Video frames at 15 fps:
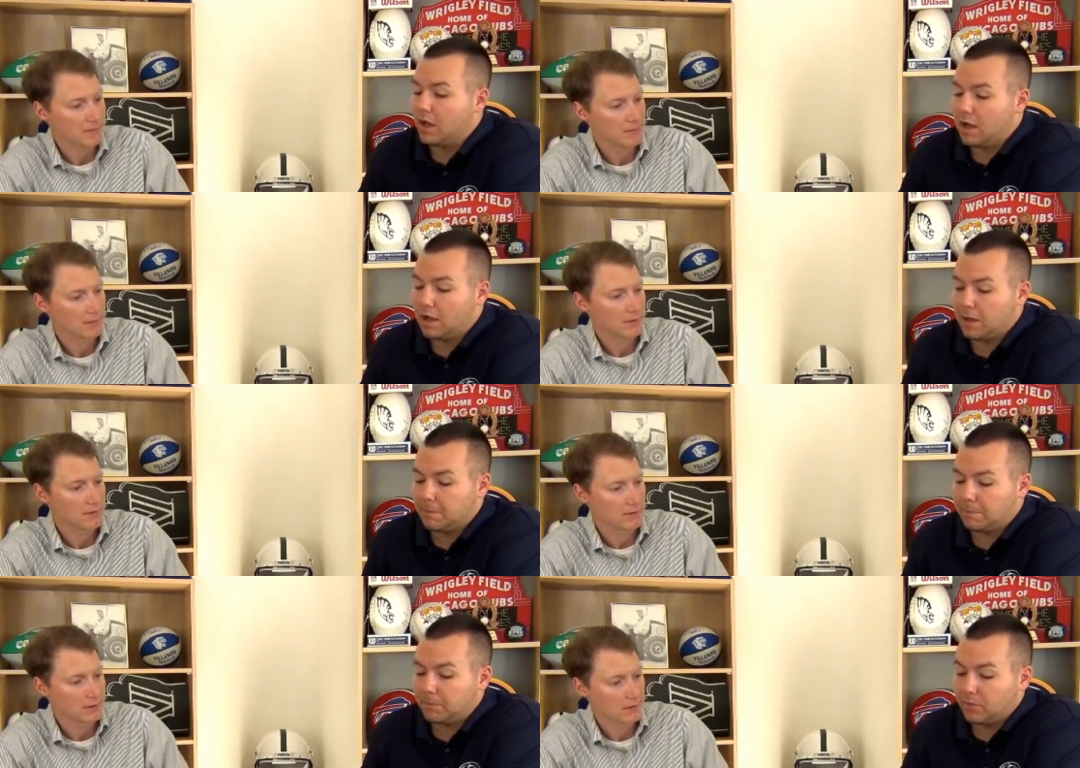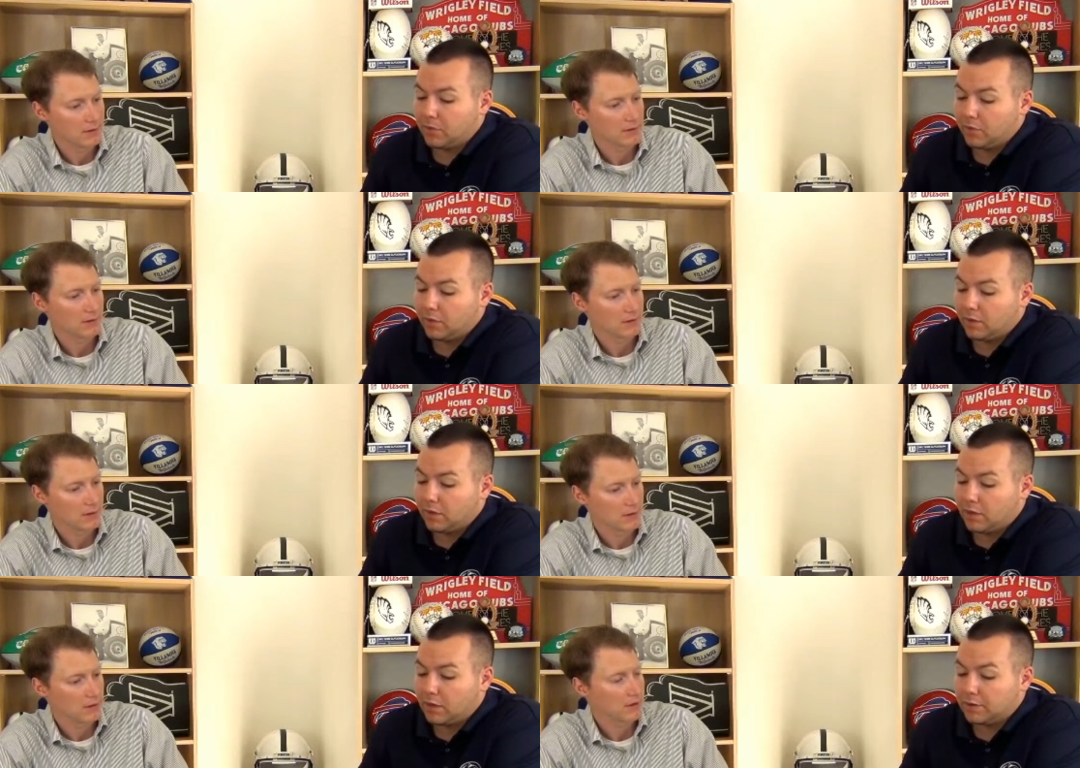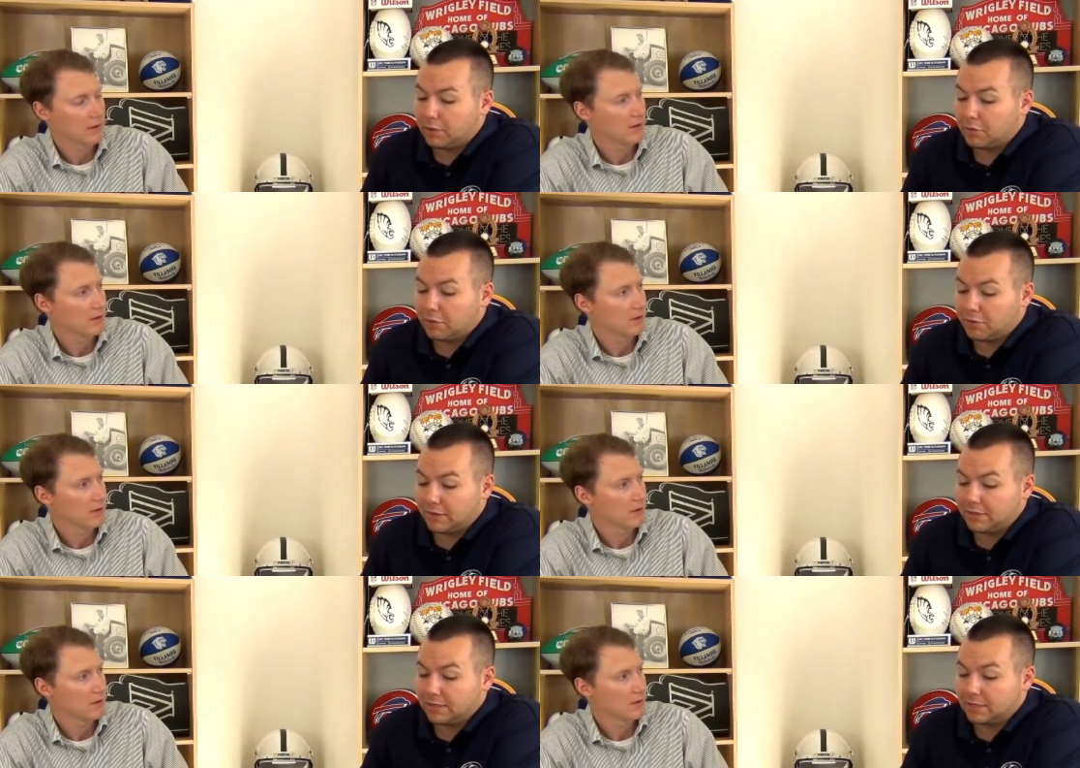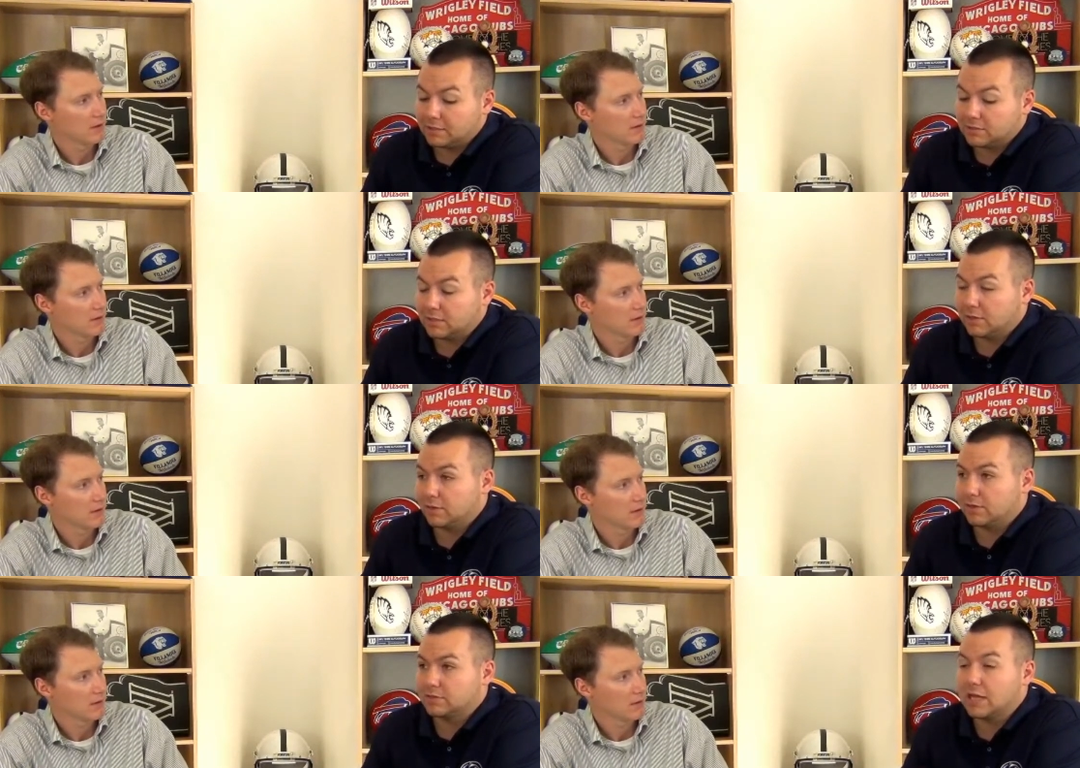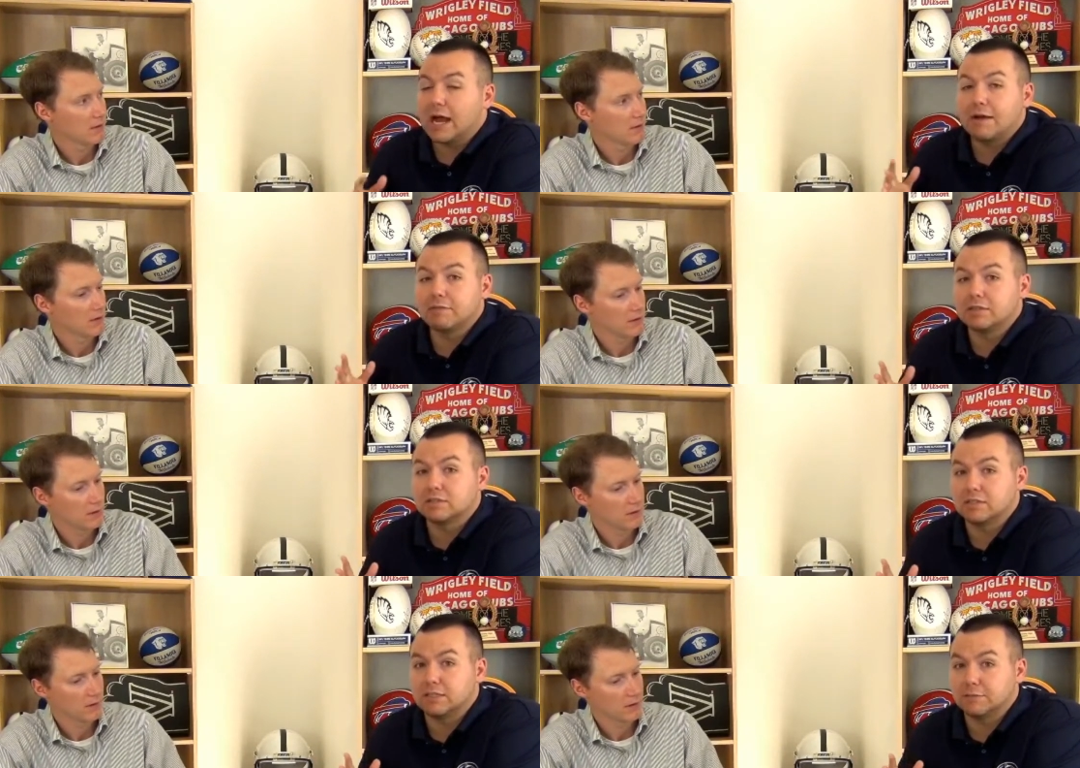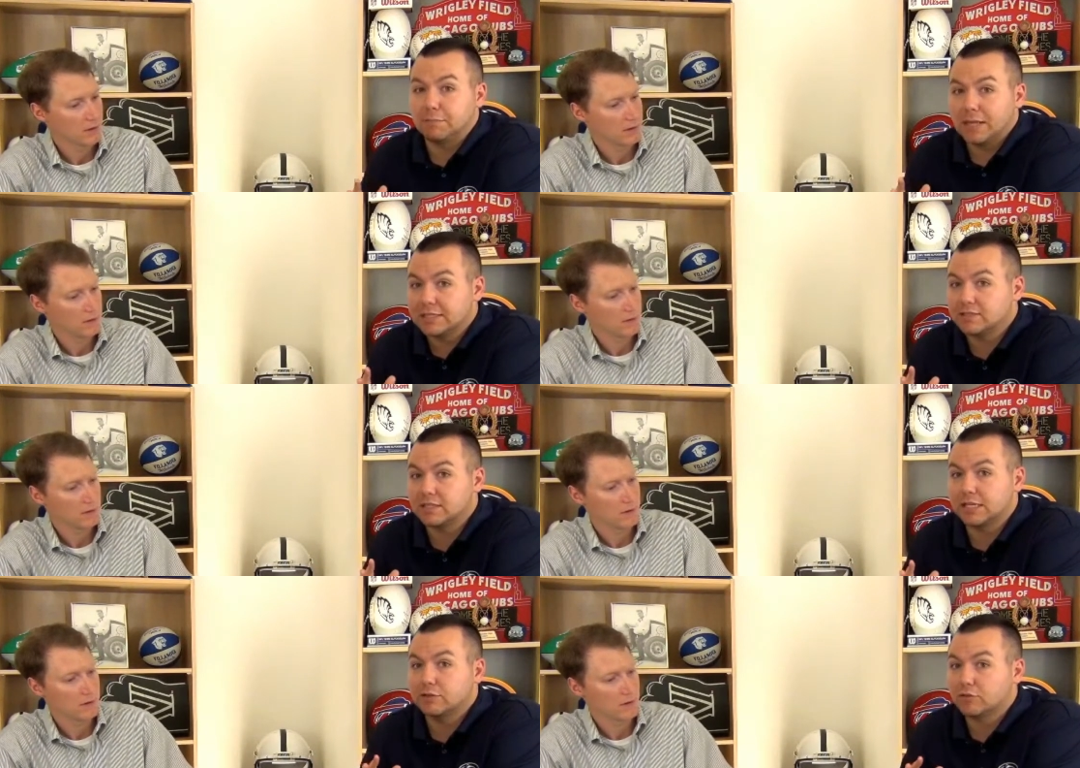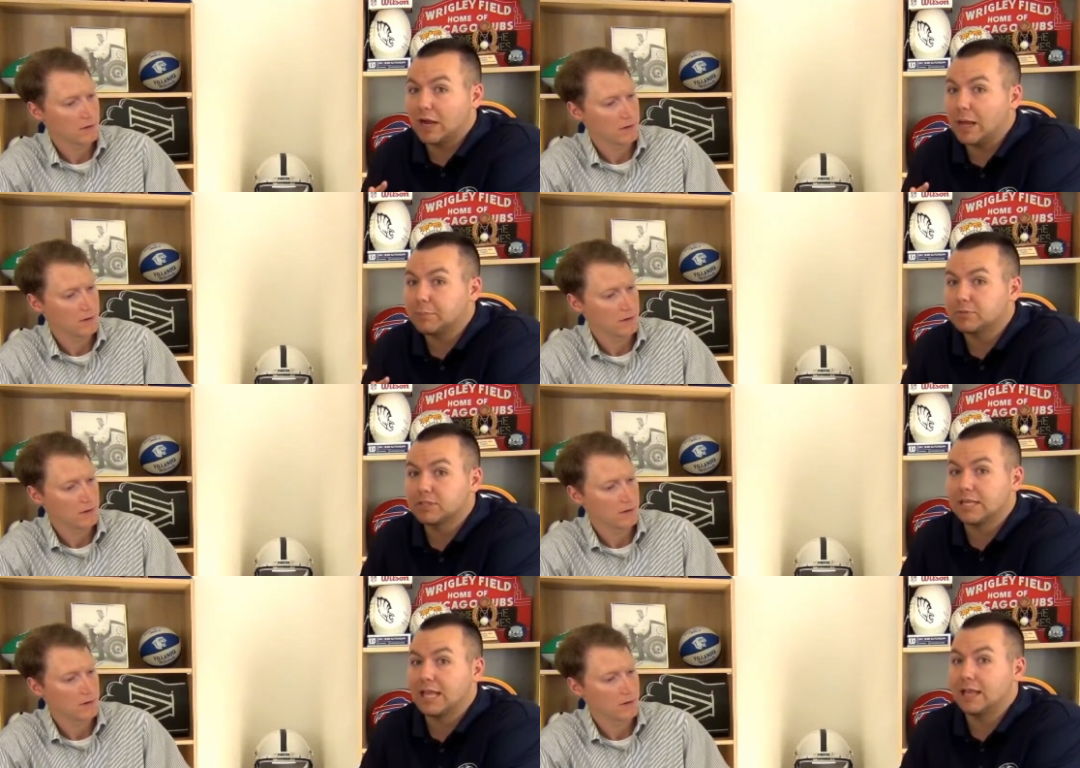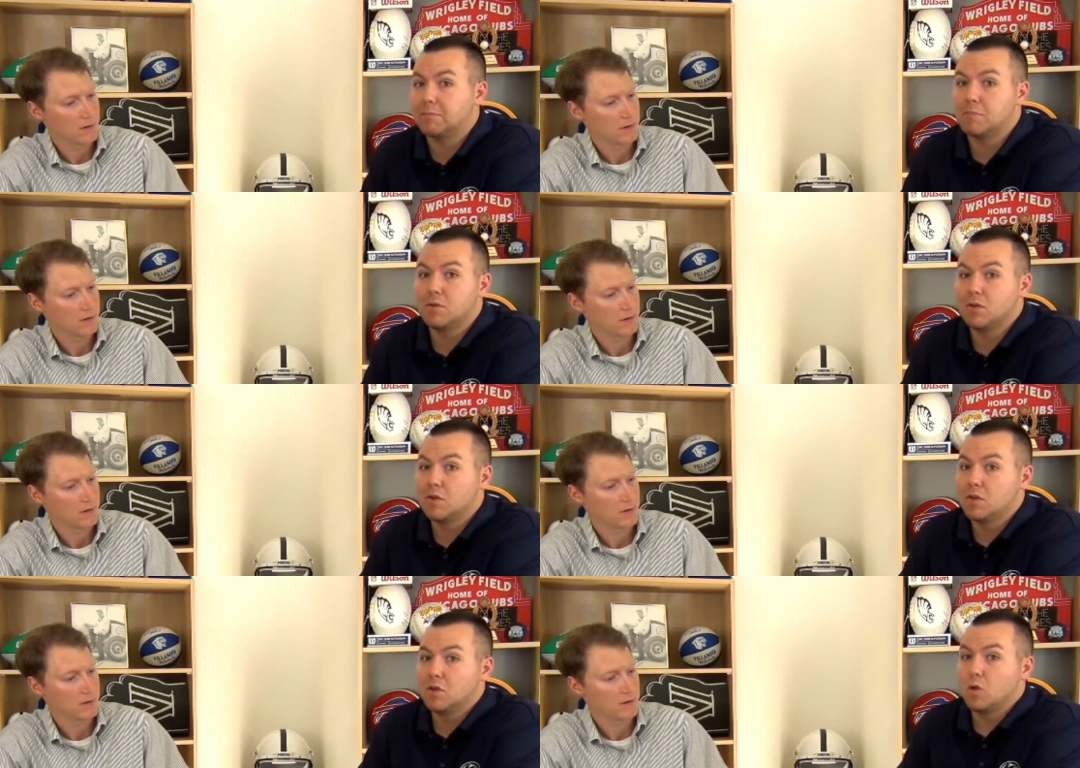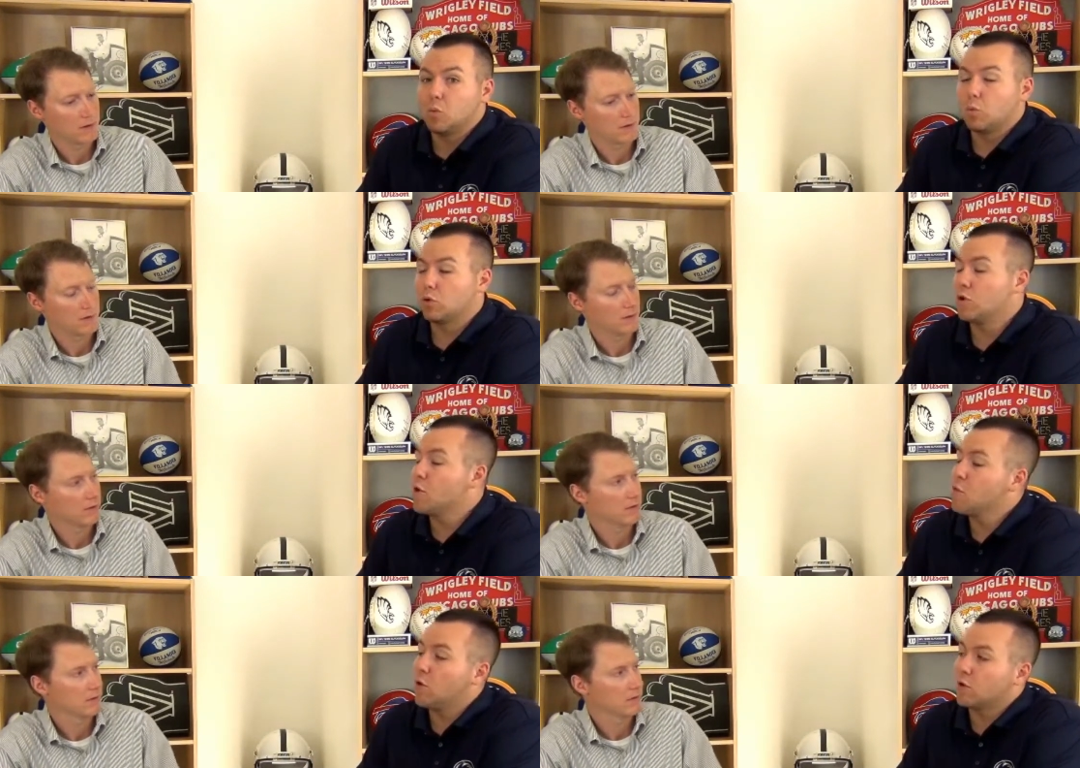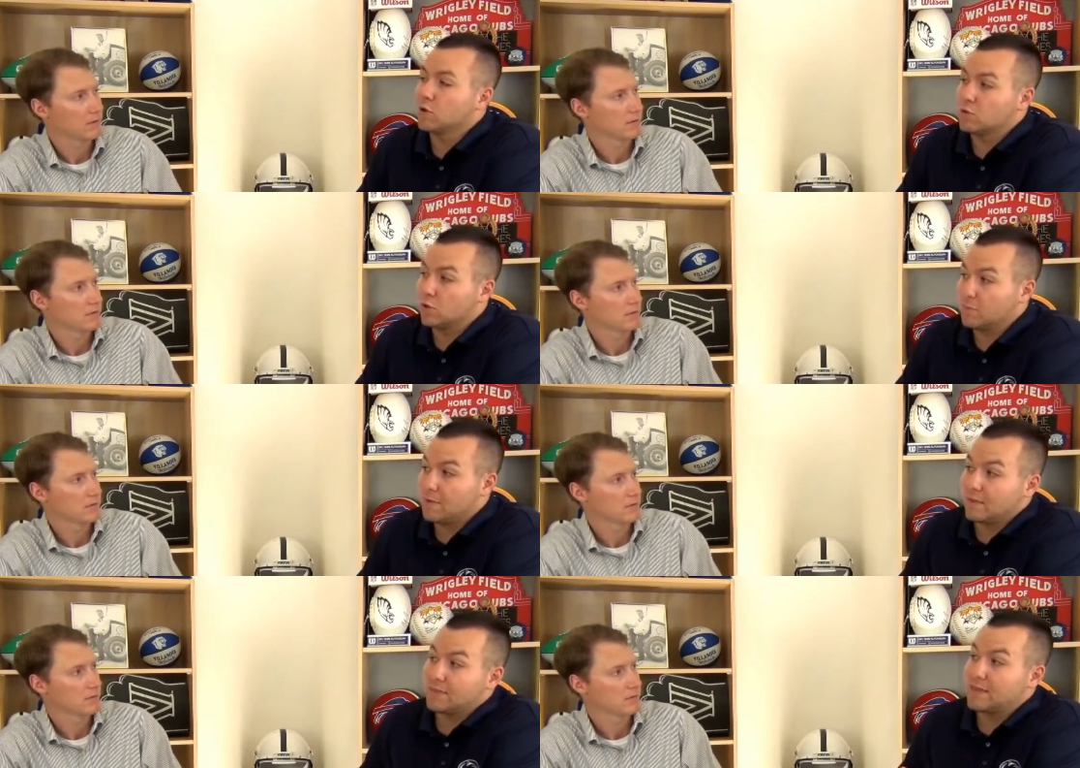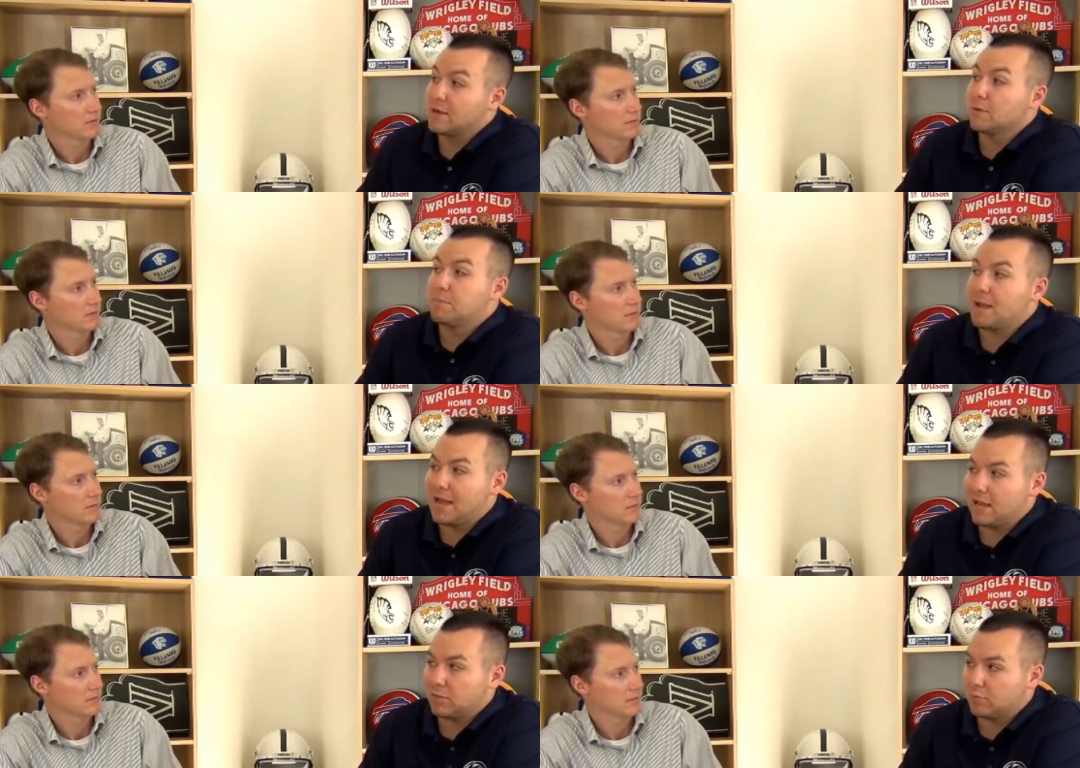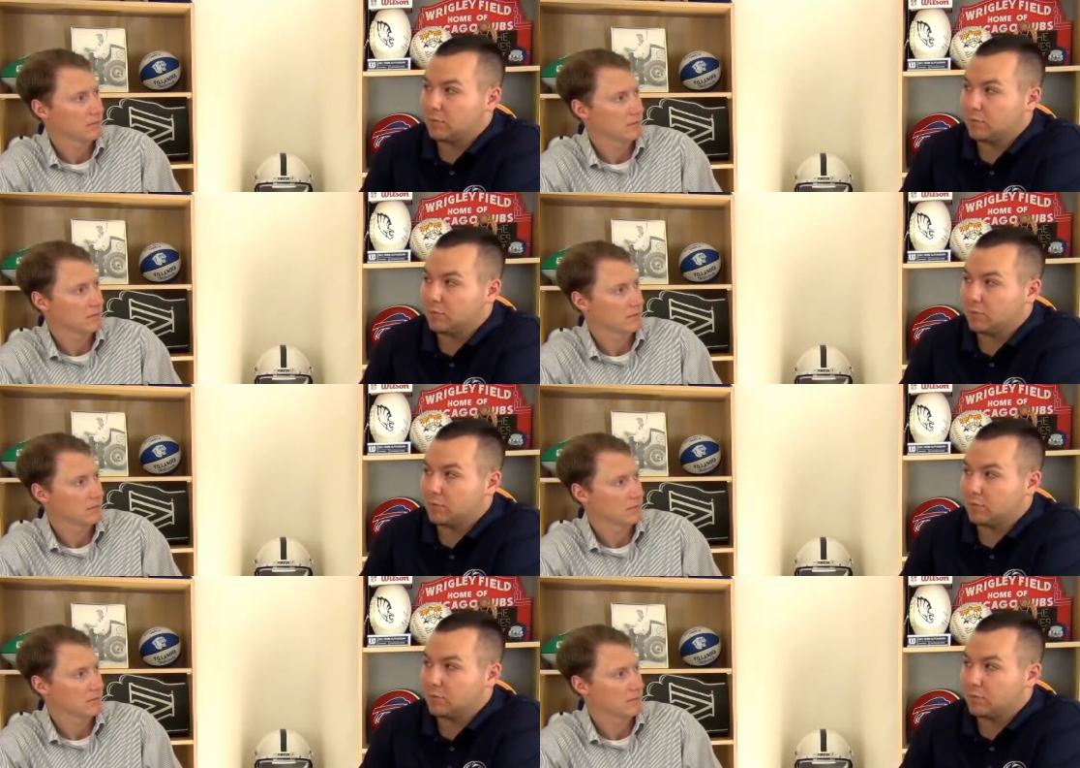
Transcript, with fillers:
Speaker 1: Um, another thing to consider is obviously if Penn State drops a game, we're no longer talking about their path.